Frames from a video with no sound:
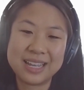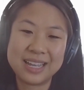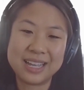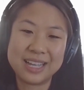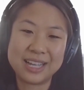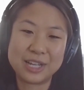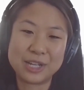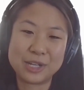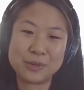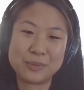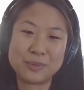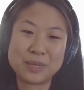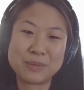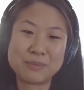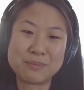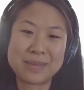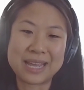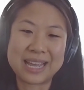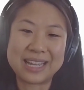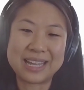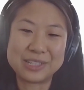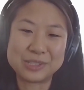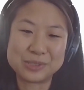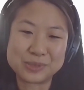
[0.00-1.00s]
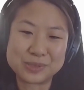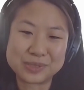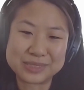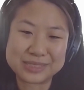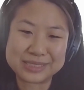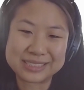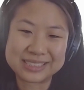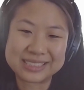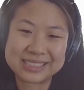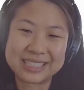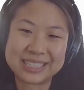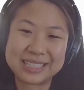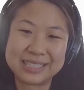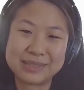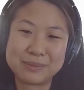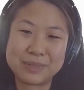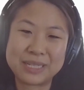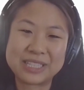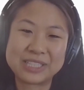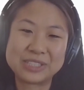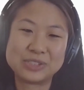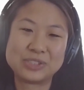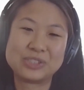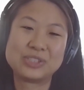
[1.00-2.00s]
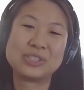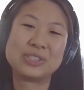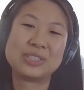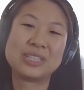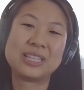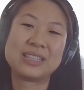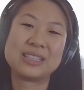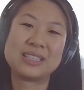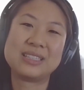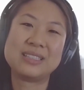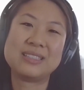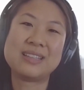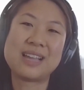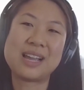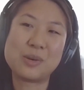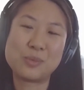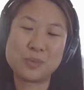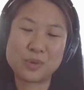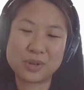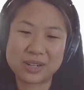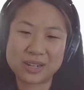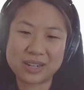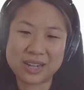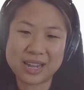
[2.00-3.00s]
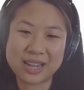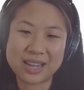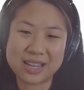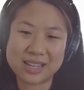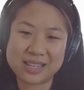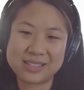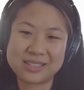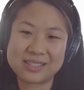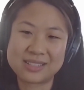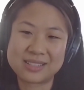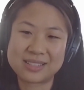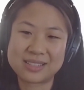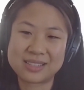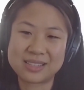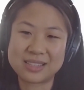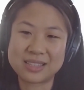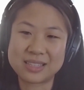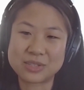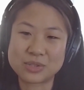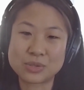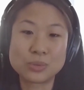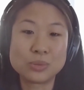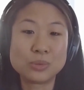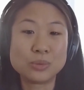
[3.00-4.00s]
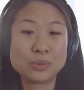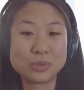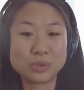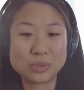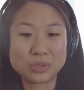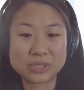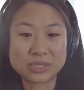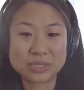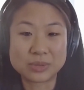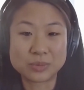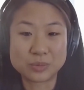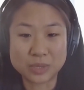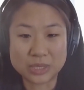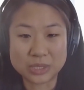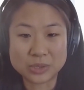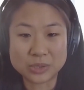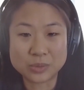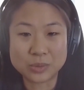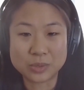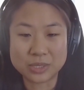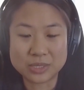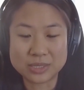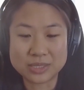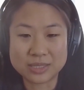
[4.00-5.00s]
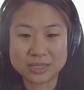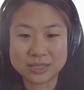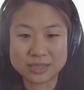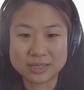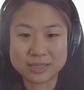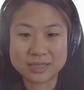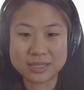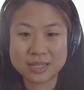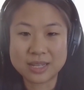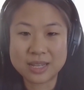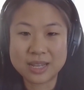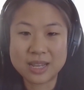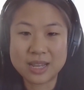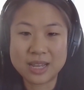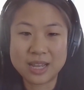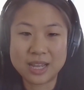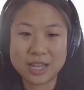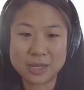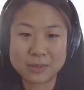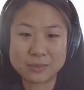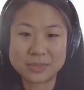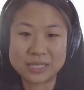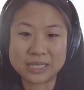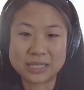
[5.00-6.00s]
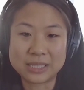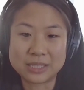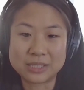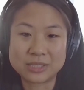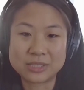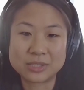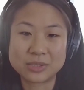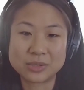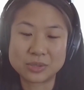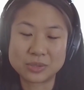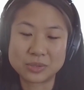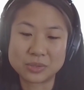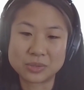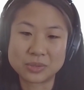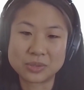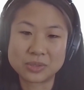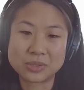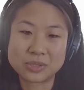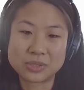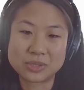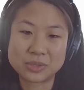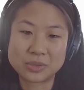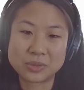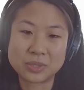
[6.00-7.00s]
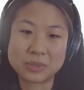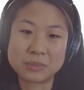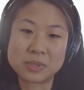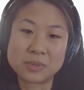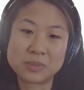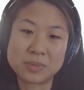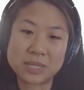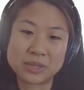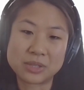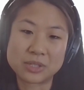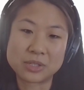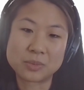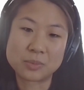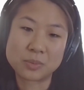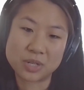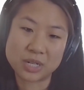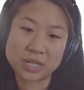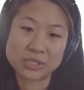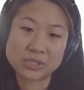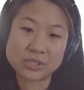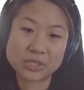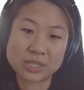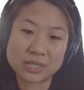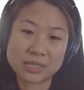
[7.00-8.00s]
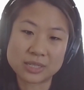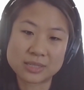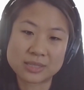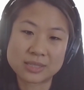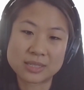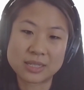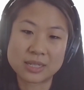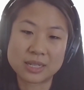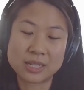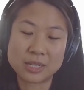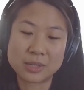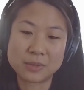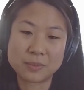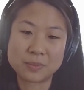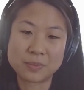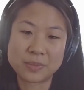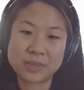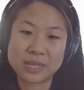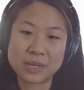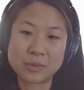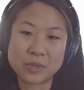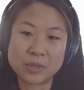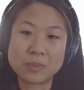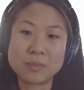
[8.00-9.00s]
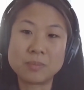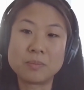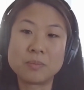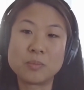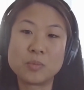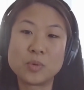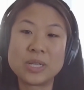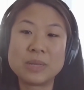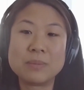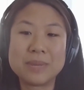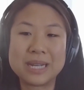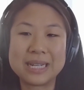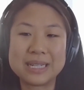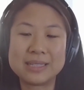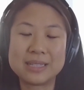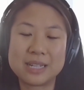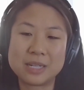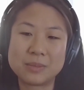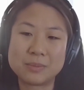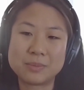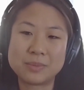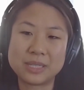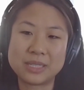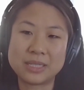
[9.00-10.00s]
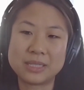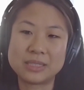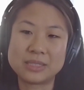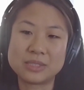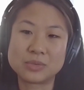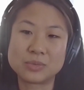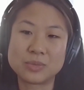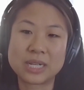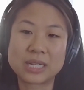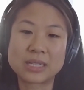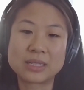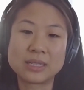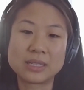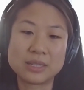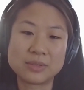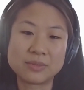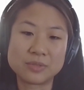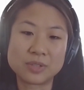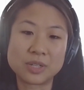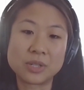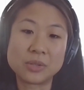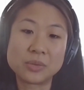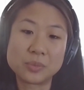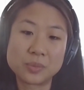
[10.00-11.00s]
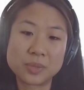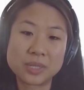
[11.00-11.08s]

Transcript: and manuals, and making sure that the network has the tools and resources needed to implement their projects that we might not be directly involved